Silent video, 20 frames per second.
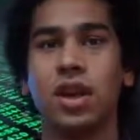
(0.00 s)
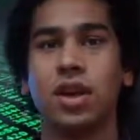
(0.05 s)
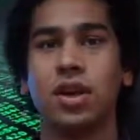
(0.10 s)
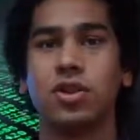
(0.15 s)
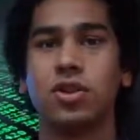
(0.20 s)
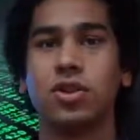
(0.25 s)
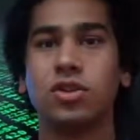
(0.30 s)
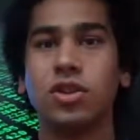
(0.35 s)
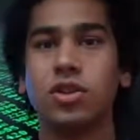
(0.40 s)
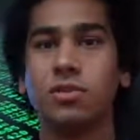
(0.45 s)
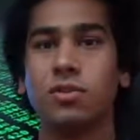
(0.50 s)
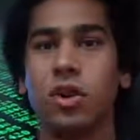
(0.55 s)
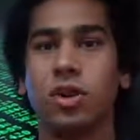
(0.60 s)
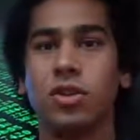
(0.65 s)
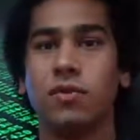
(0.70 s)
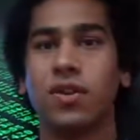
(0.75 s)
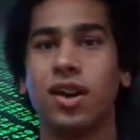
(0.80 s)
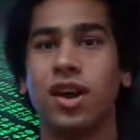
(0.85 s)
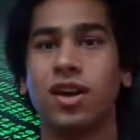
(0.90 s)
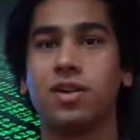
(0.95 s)
usually
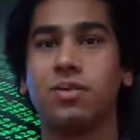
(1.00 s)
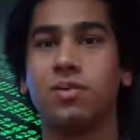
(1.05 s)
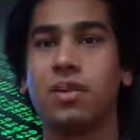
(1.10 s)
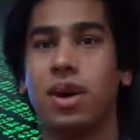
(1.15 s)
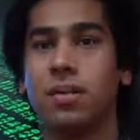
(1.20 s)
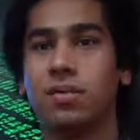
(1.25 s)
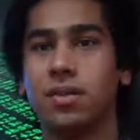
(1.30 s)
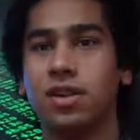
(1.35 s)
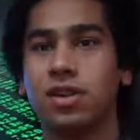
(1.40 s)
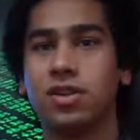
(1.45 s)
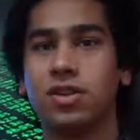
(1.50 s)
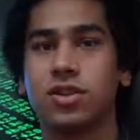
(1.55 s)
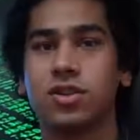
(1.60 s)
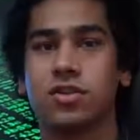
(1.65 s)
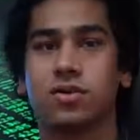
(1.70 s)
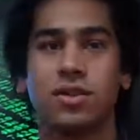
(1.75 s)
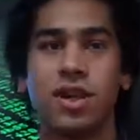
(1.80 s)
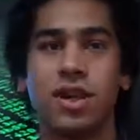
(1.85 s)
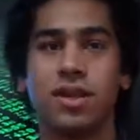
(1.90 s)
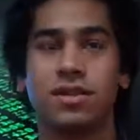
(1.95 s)
motivated by
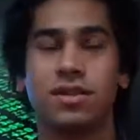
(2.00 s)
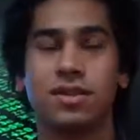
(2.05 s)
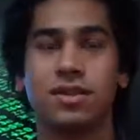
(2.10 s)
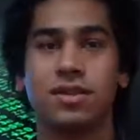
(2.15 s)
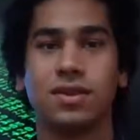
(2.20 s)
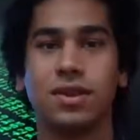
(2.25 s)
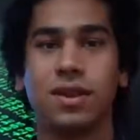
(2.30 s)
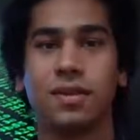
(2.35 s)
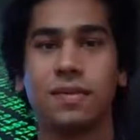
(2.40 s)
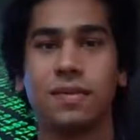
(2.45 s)
malicious reasons.